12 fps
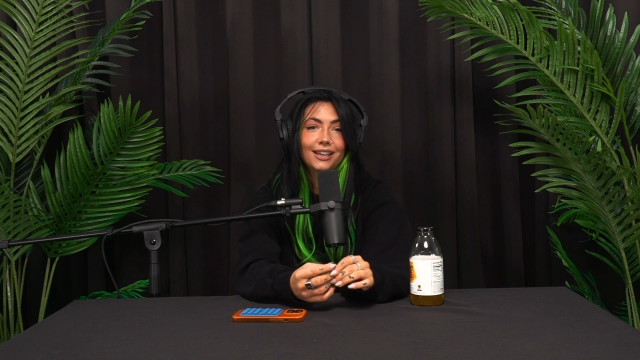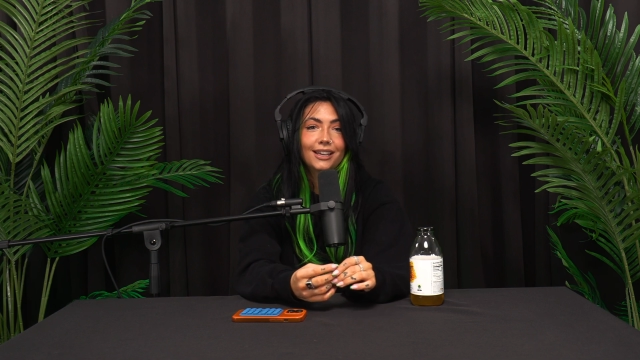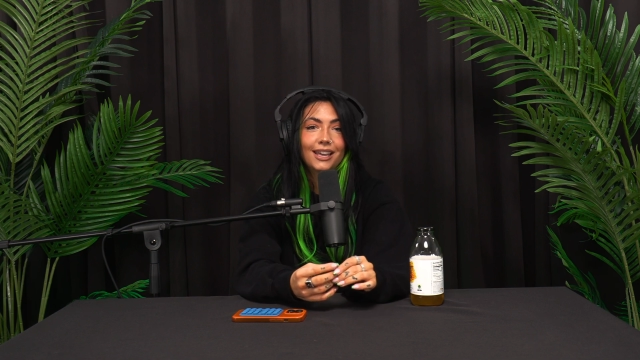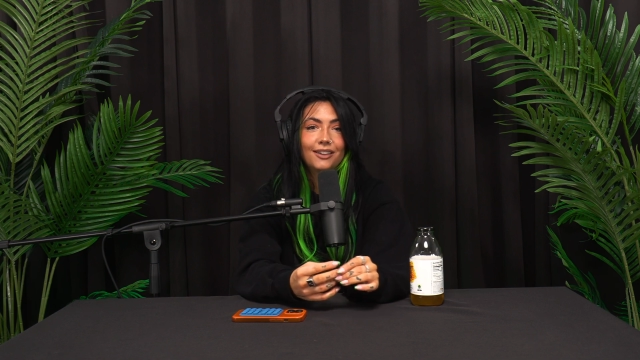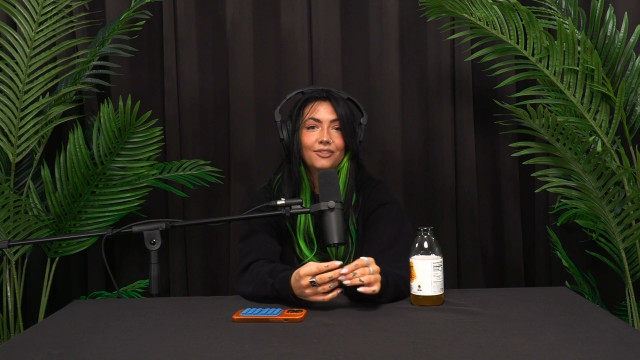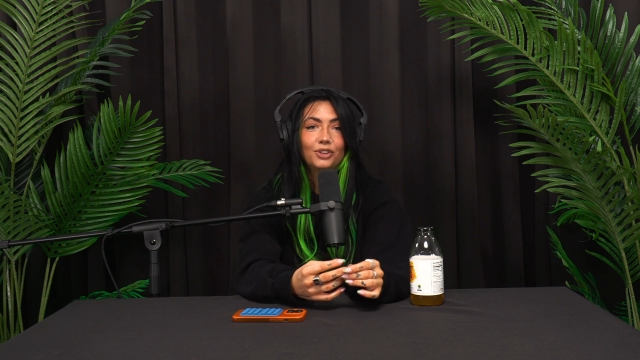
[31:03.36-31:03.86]
that
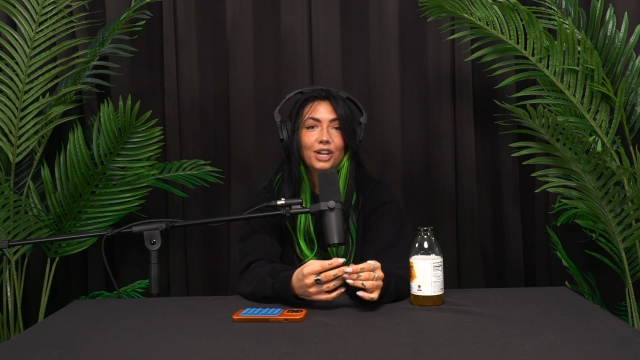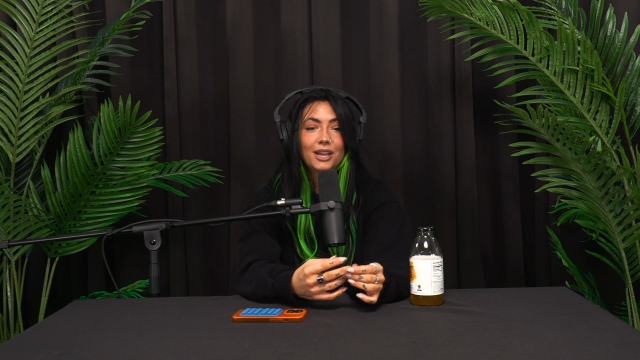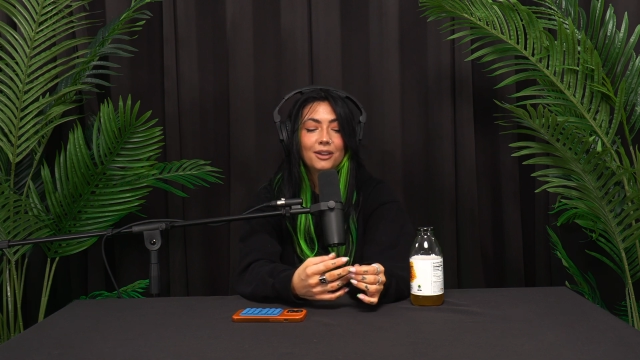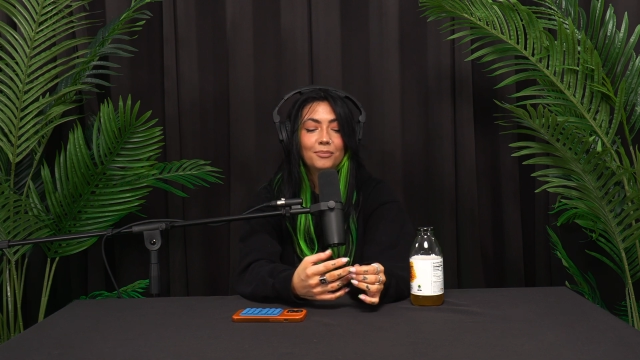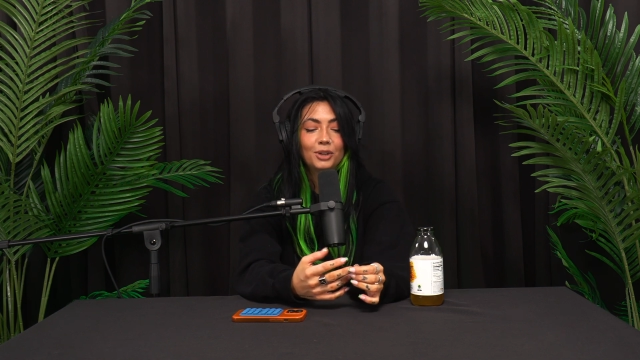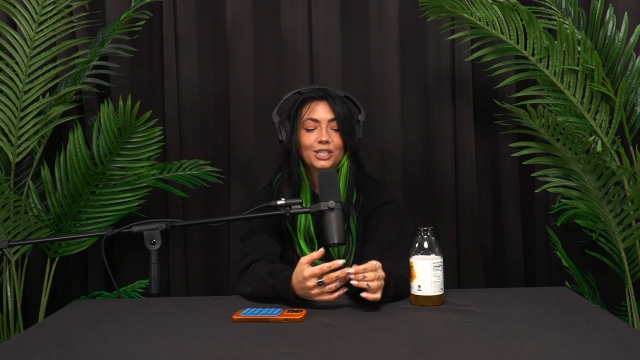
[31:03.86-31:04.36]
could give
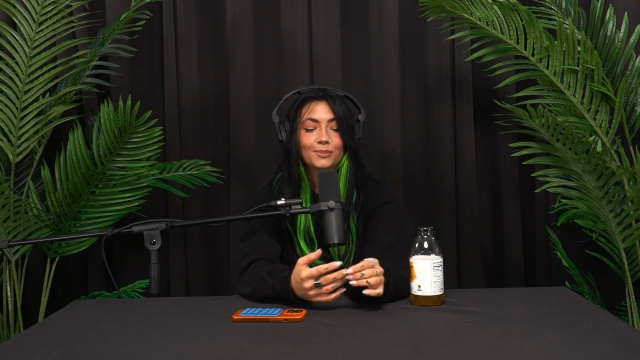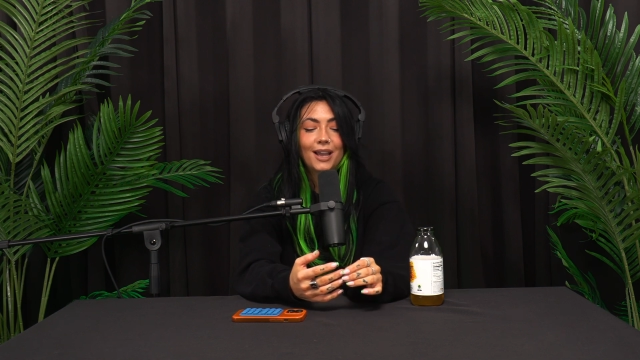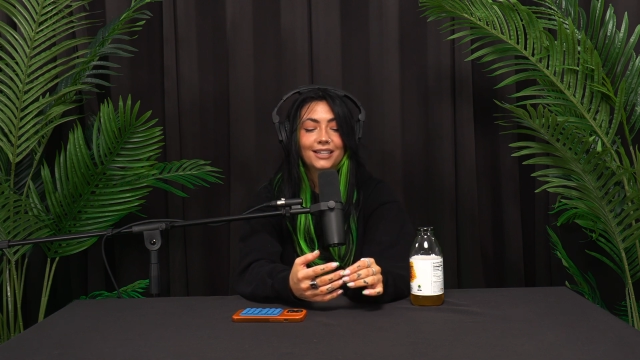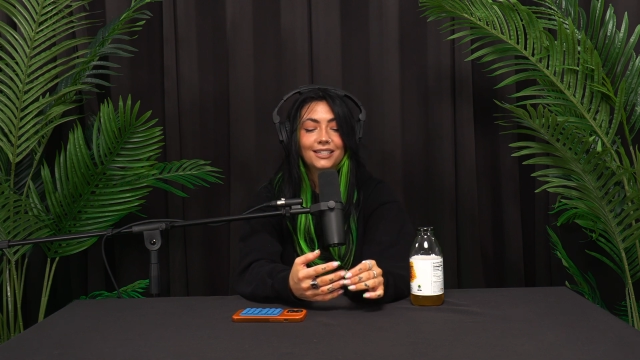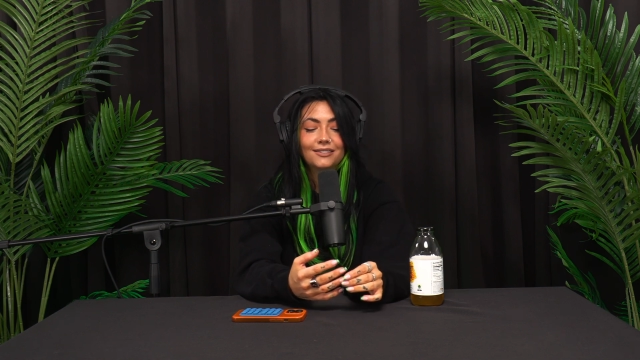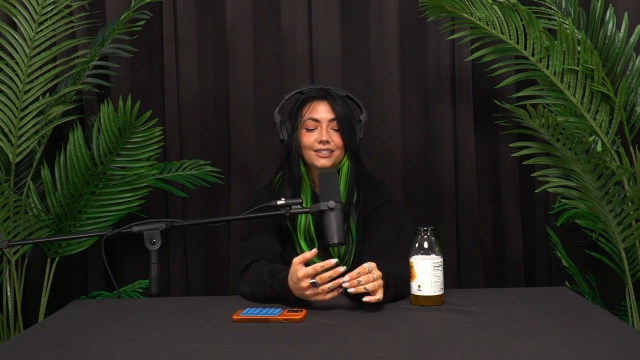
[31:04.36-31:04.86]
great
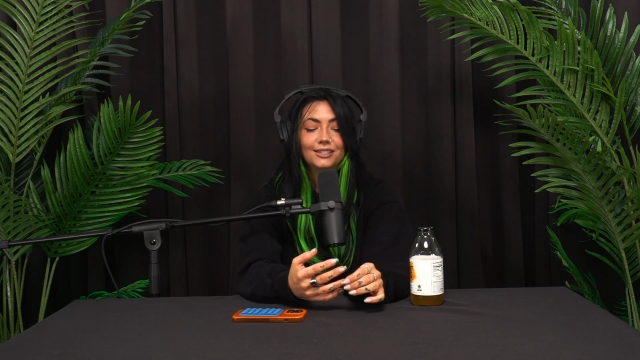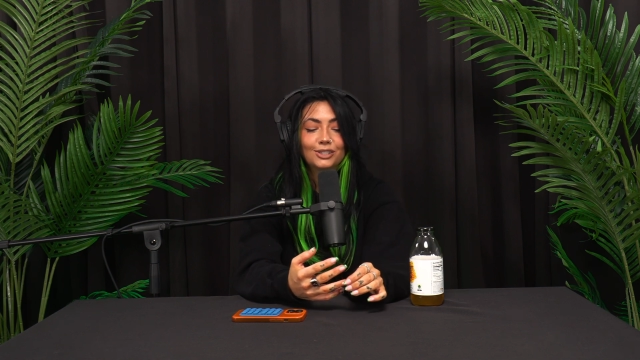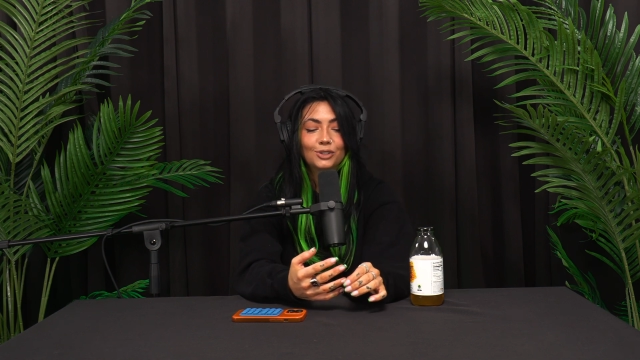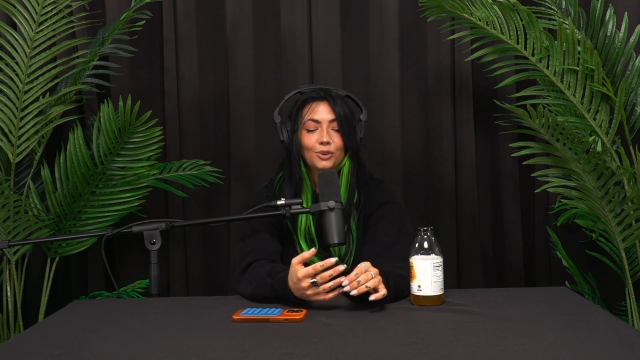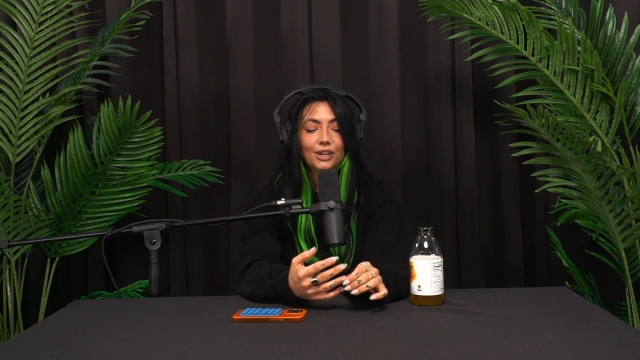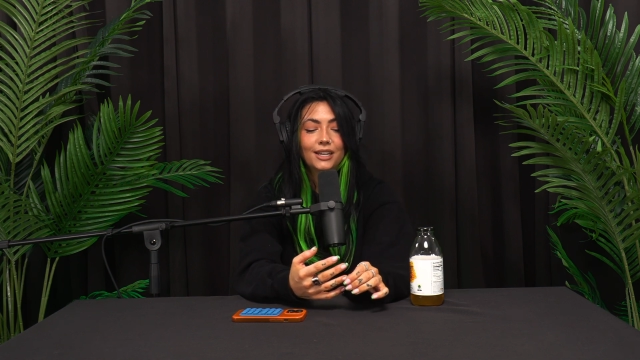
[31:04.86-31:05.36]
perspectives
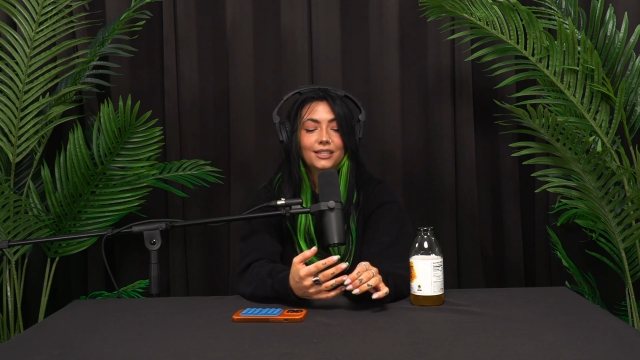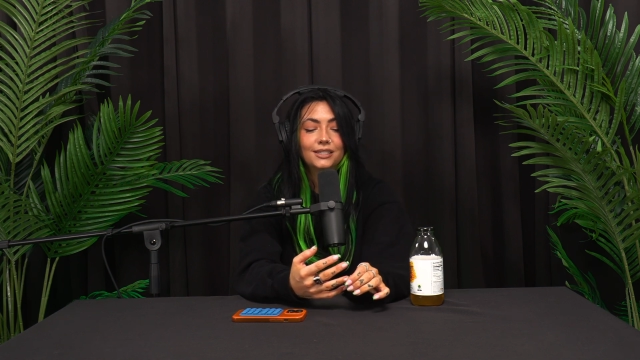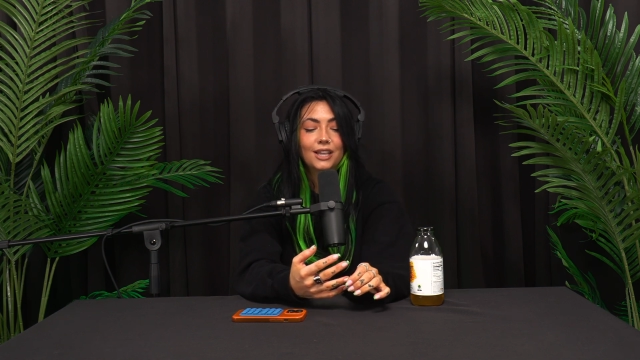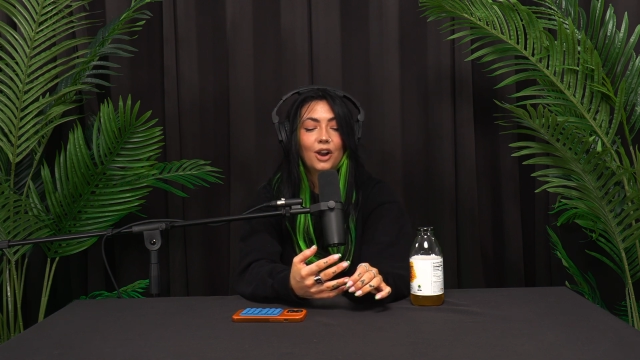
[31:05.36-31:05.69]
and stories.